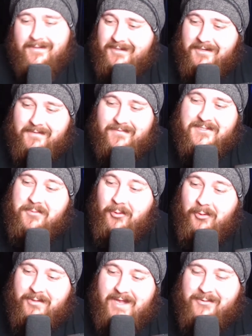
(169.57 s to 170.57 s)
Could have
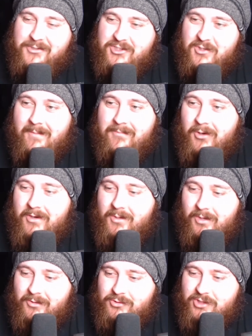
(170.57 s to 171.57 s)
sworn that was you. I'm not in a
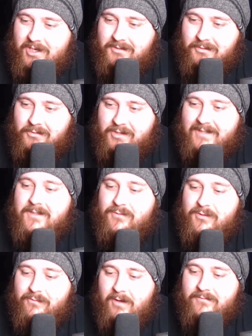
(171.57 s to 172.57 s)
wheelchair, dude. Thank you
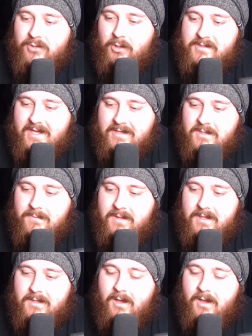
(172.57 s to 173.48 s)
for the five dollars, Andy P.